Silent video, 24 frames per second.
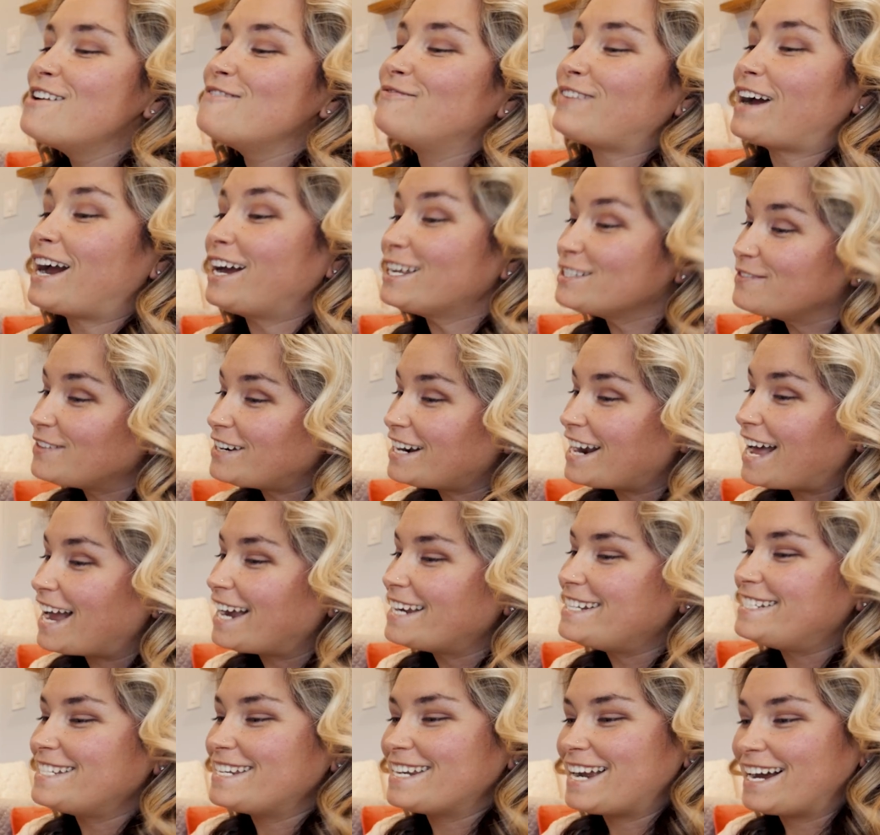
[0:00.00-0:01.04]
my husband and
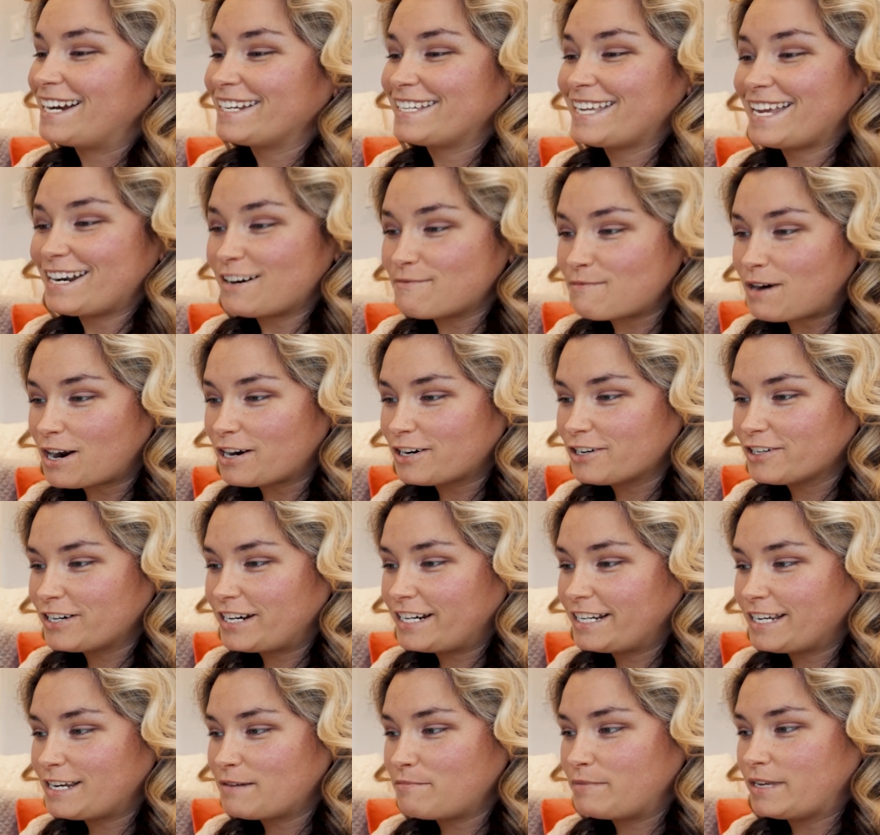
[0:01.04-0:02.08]
I did not get a
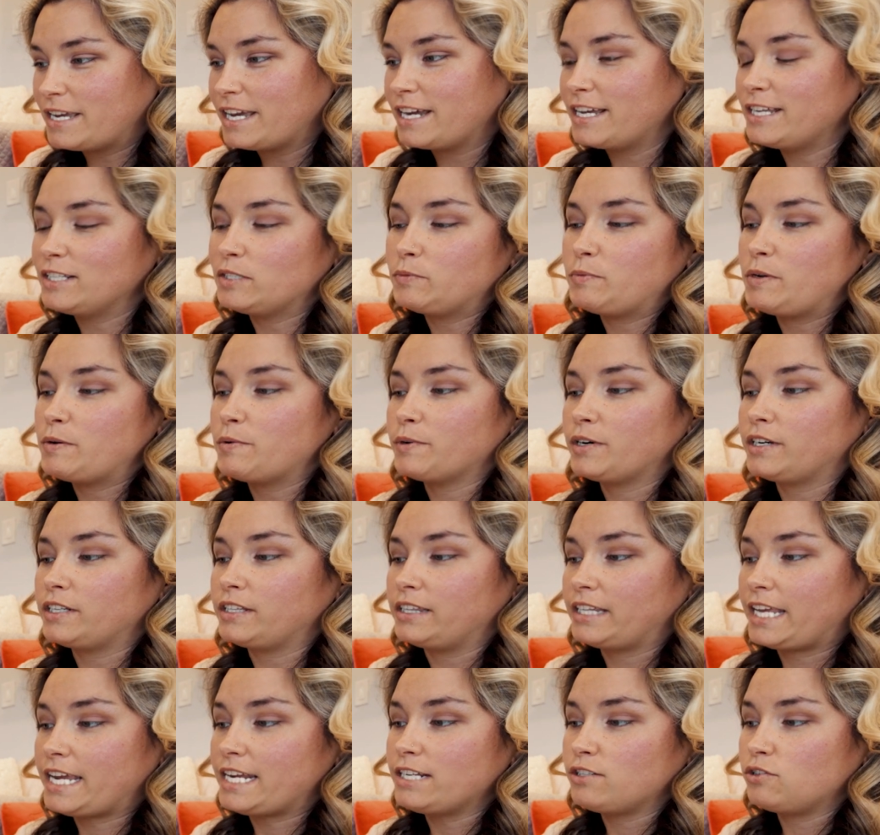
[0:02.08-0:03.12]
margarita because we were
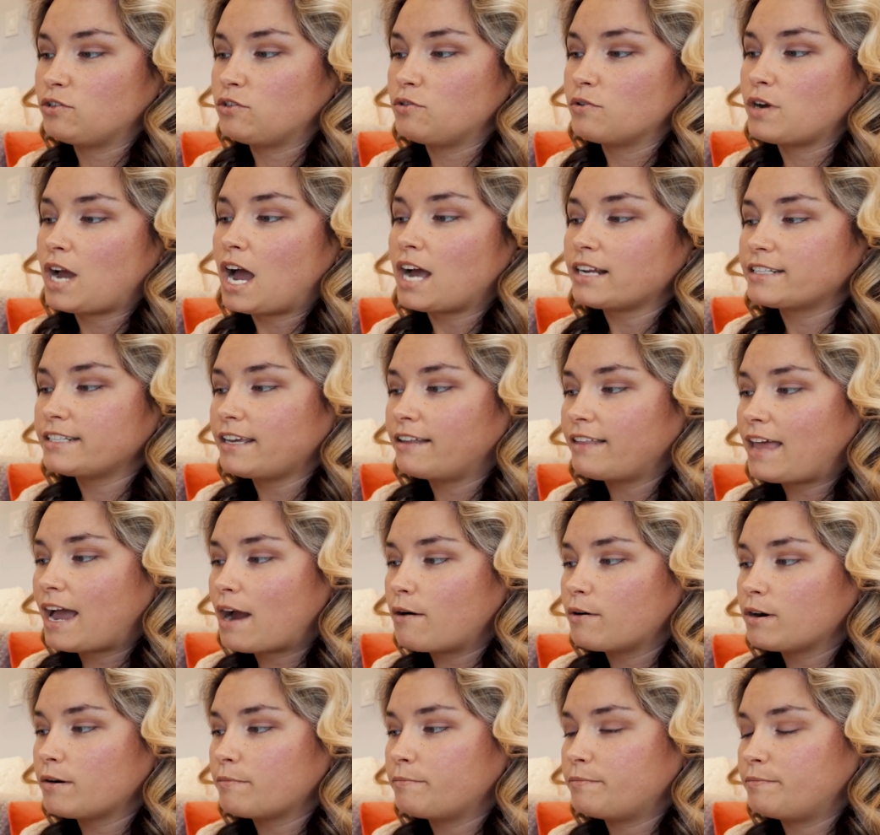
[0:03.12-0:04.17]
late to cocktail
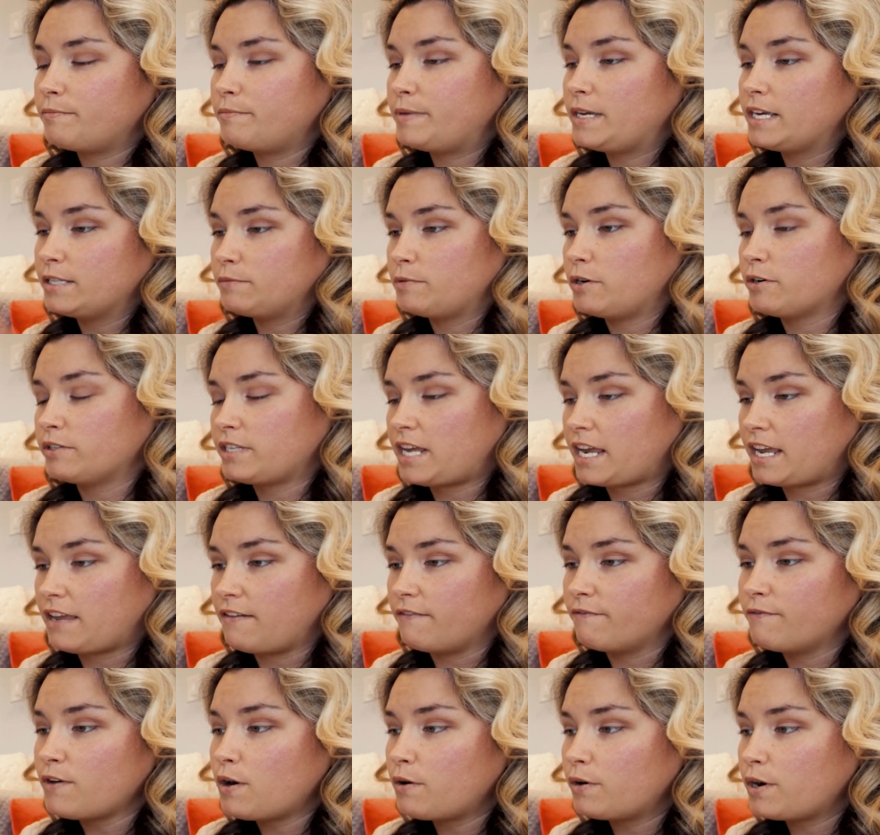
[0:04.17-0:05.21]
hour because we were
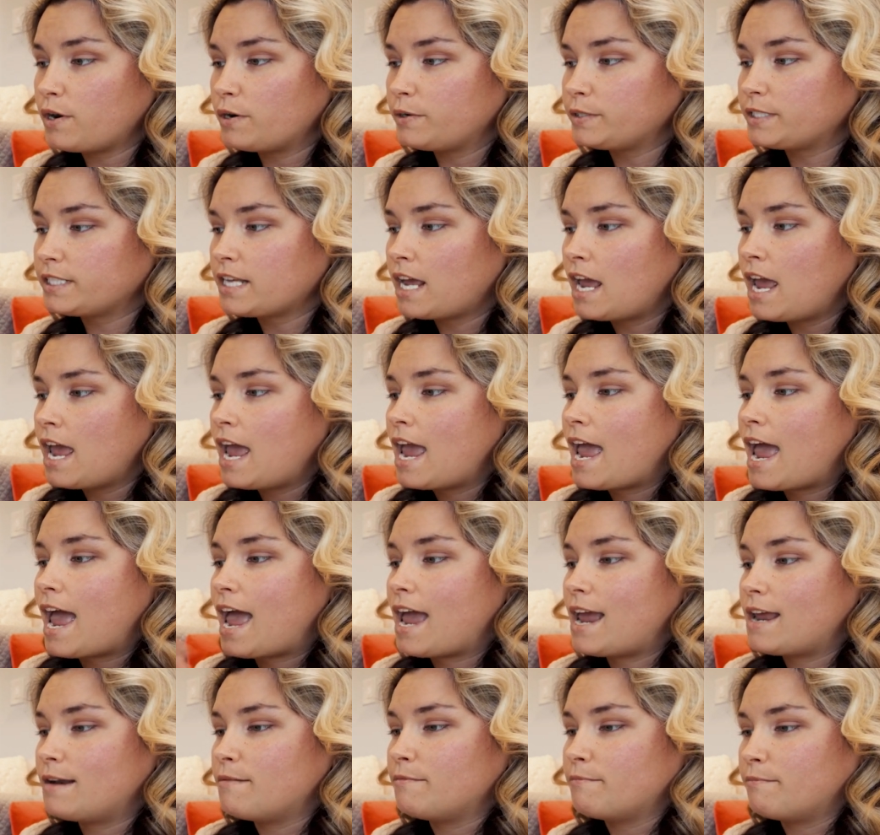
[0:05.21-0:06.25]
taking photos
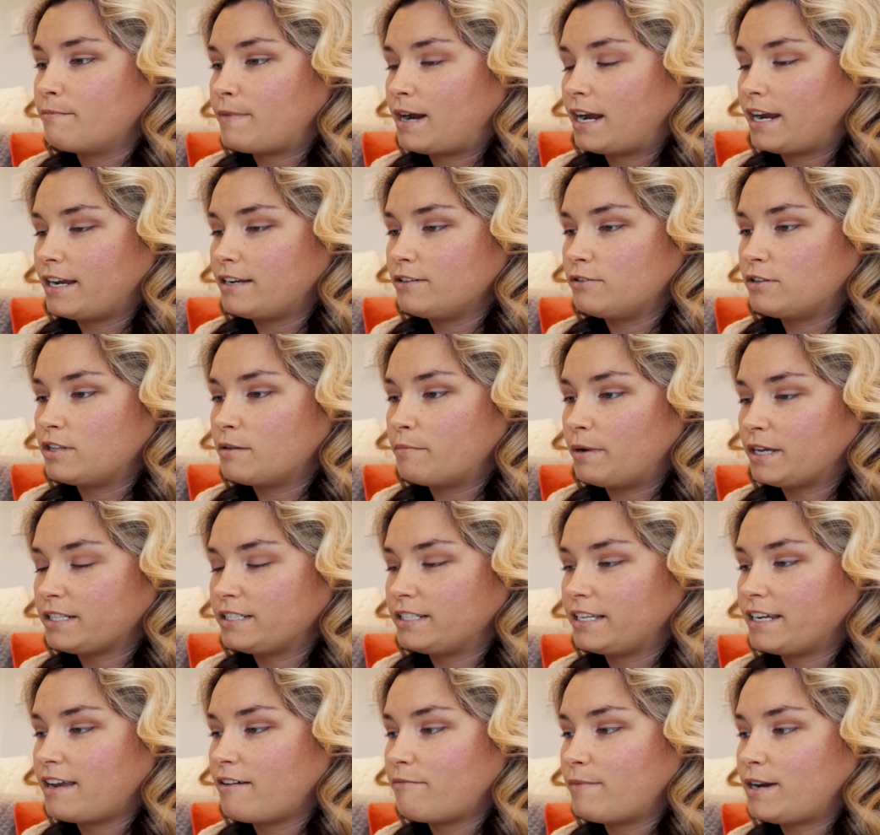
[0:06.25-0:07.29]
and my the
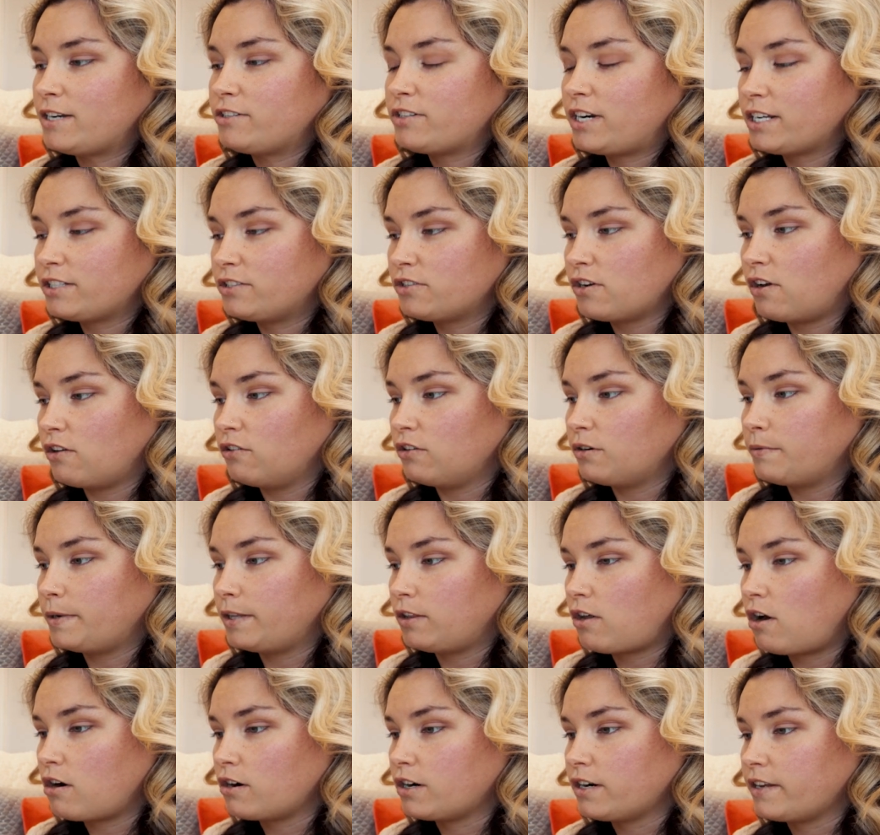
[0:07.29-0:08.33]
bustling of my dress took a little bit
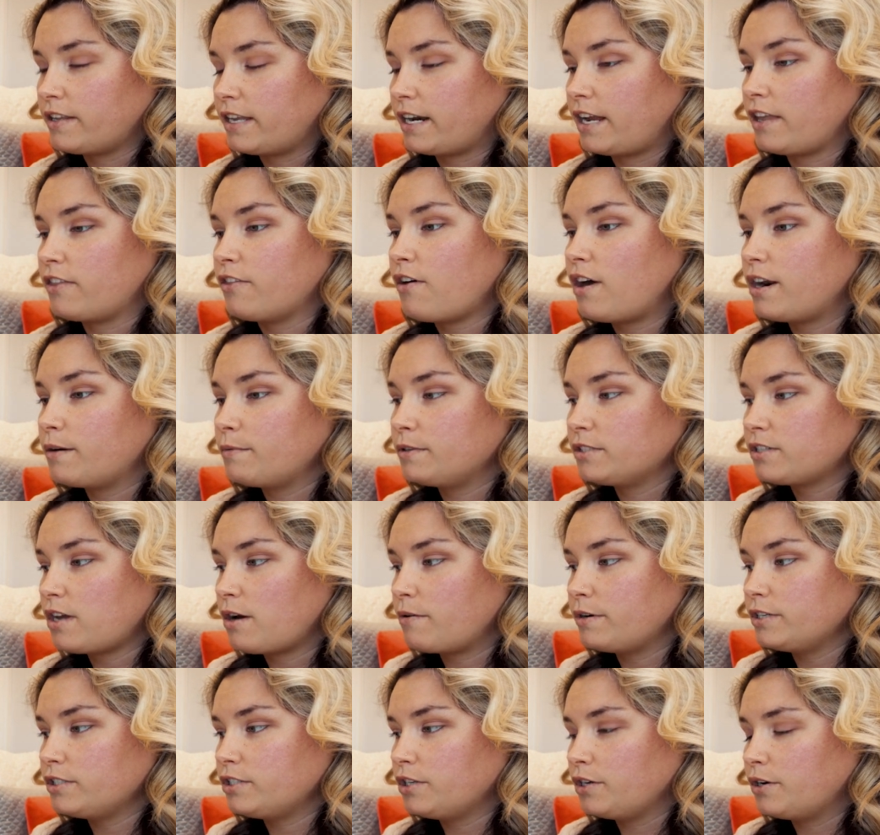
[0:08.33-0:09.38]
longer than I thought it was
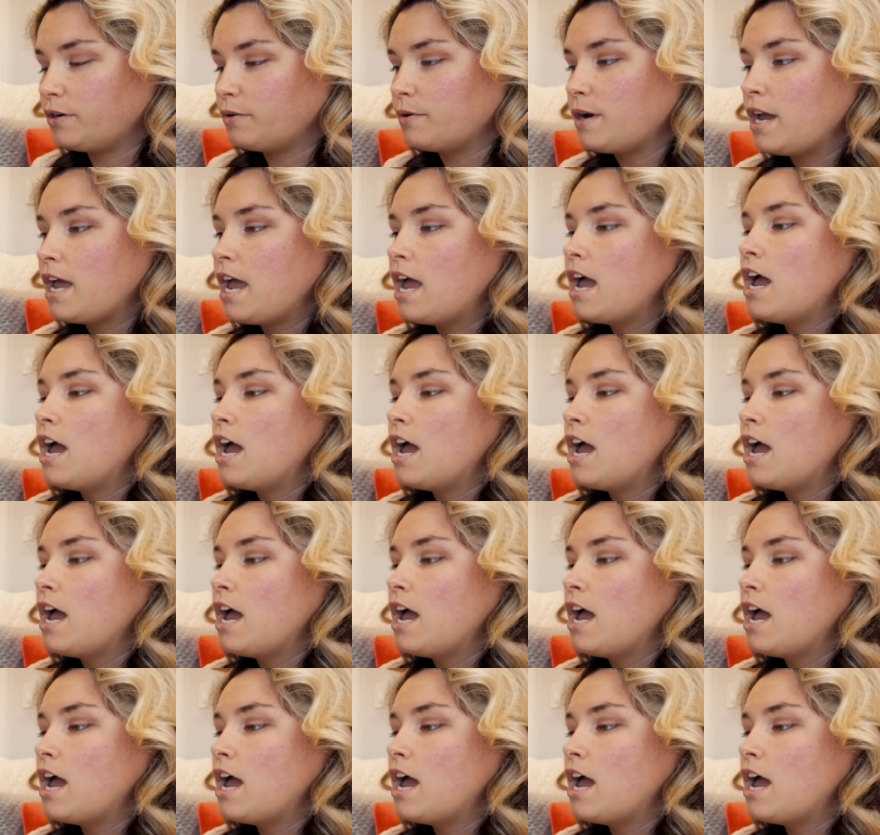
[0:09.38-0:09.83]
going to.